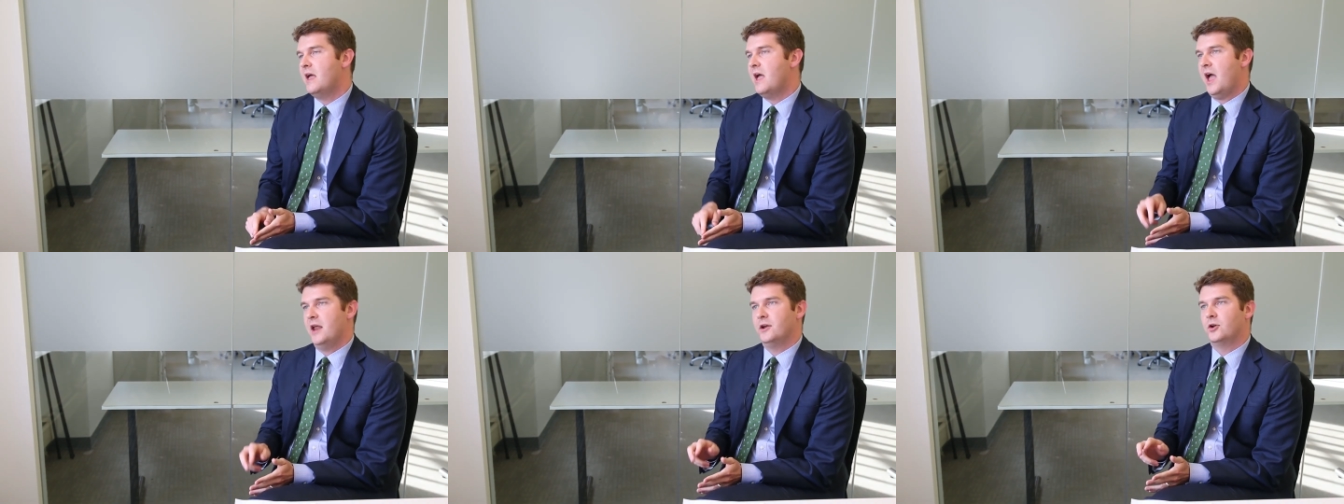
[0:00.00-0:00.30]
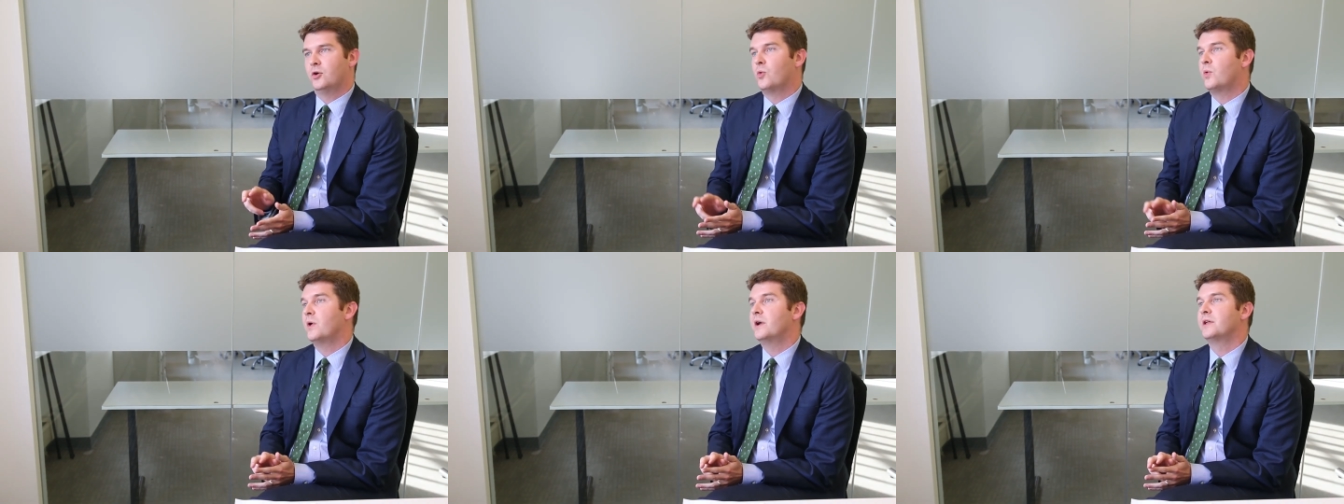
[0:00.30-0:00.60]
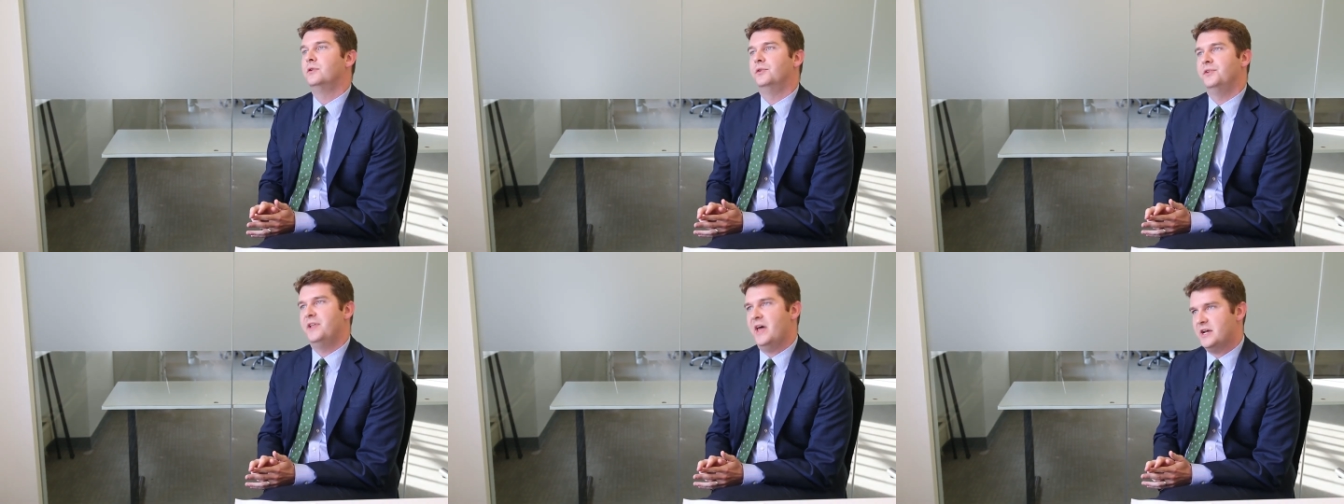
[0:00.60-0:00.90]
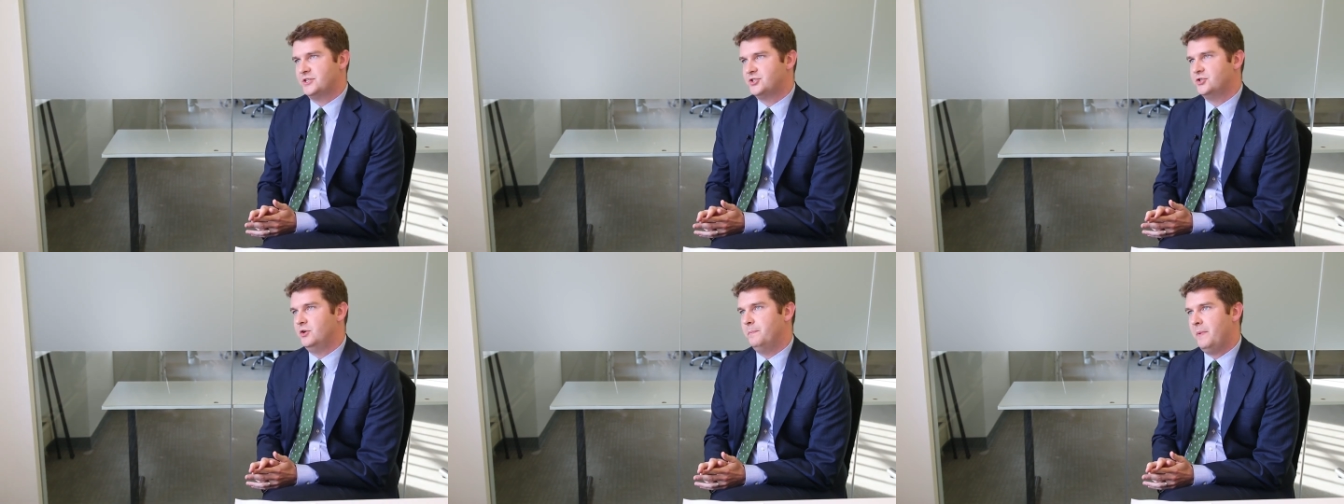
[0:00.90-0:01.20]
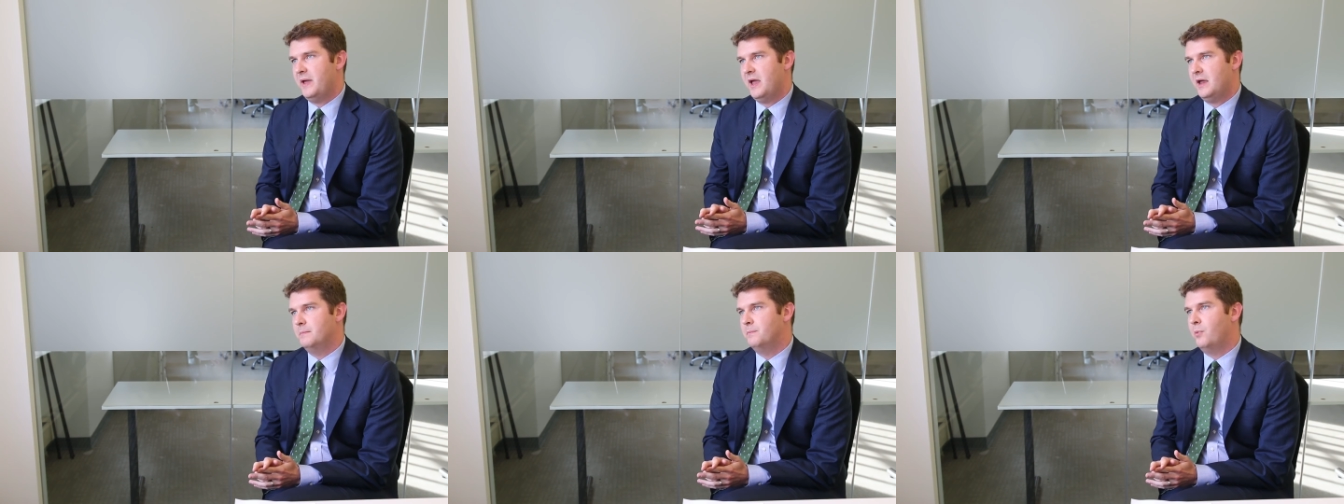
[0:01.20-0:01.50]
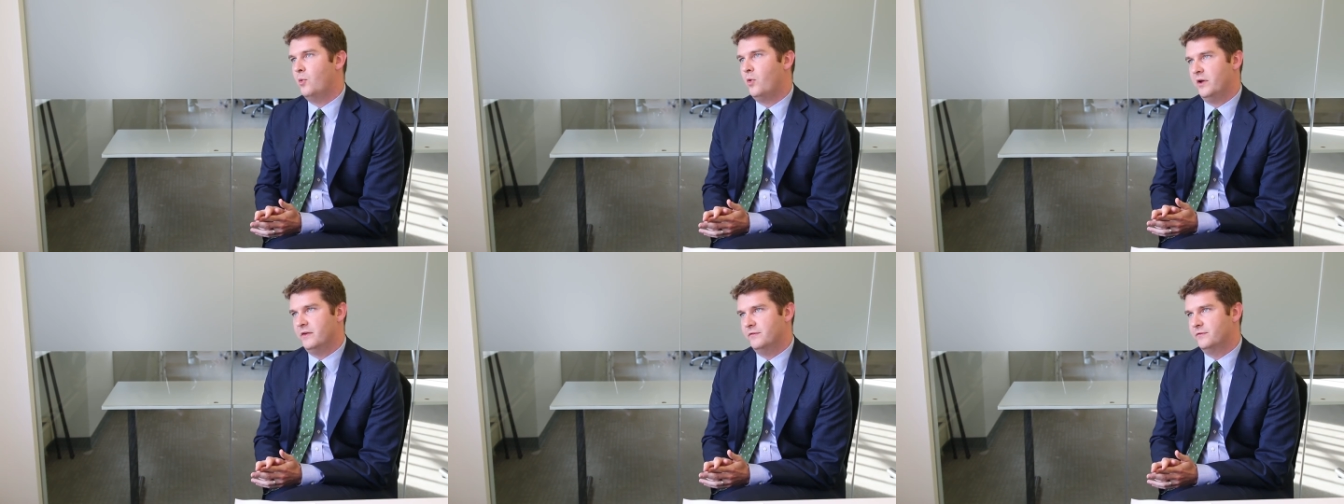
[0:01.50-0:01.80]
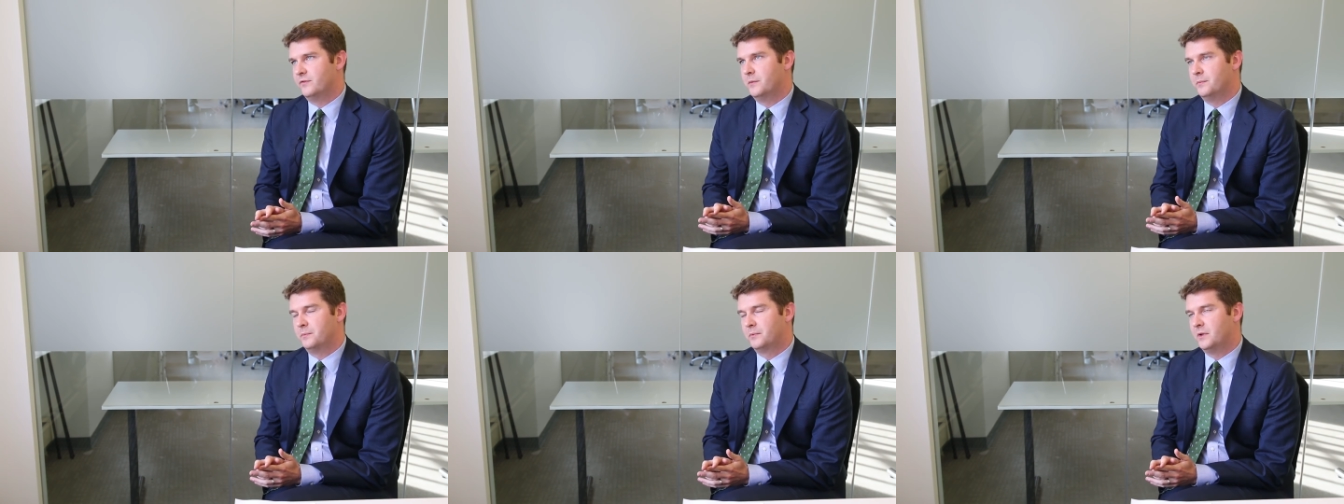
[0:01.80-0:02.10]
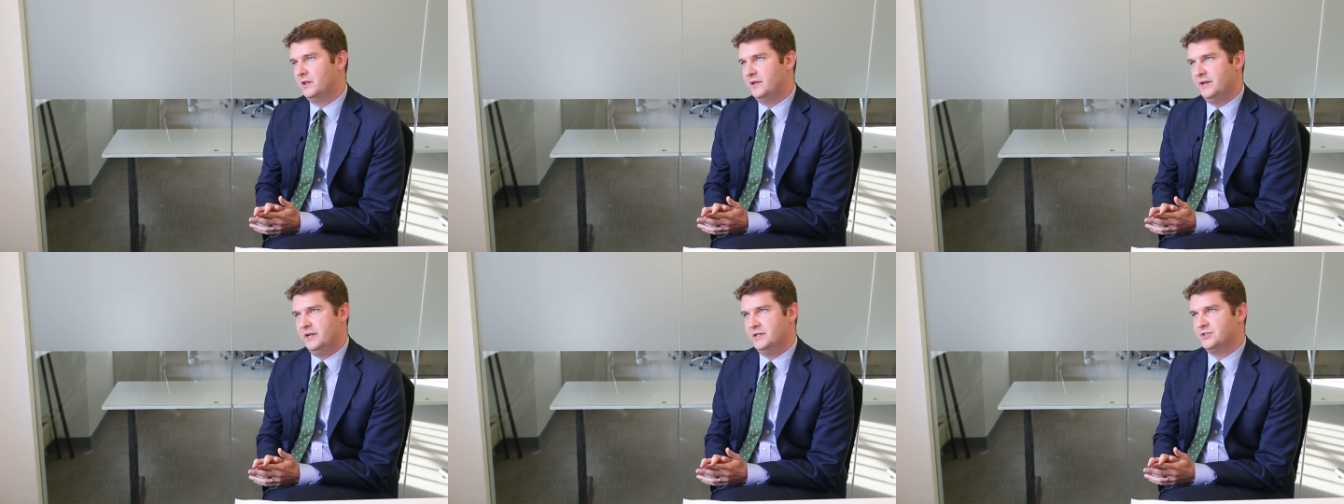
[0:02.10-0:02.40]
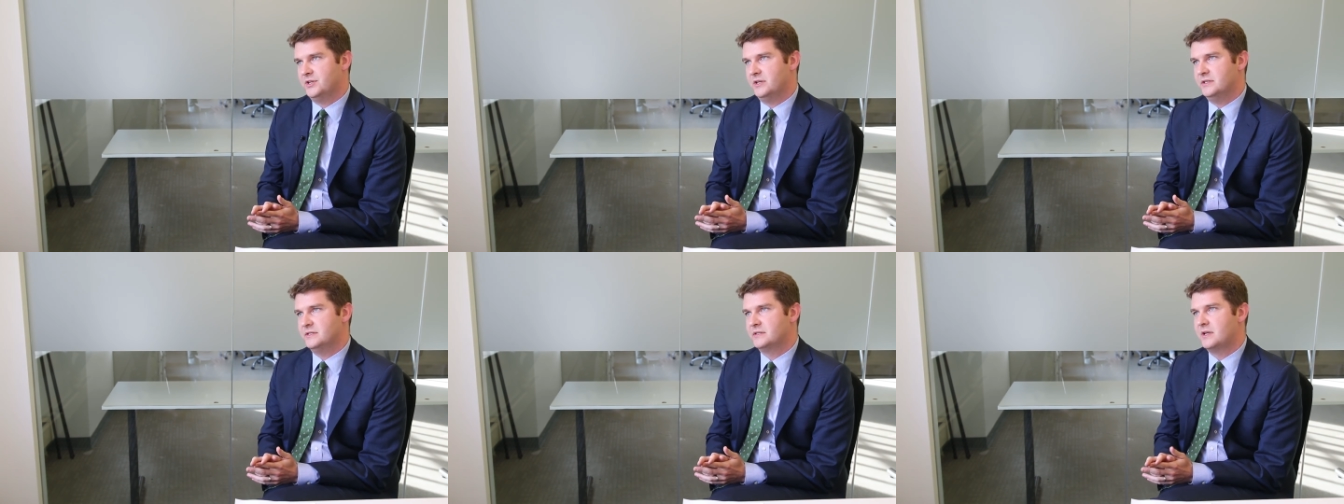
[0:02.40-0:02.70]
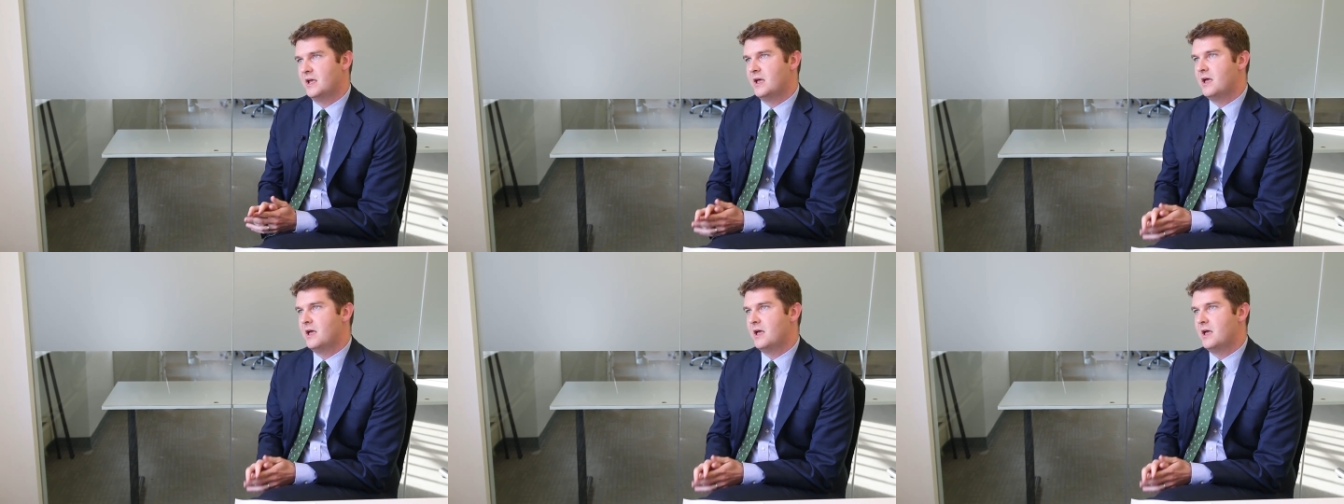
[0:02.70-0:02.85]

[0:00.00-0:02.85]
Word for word: and critical national pain point for clinicians.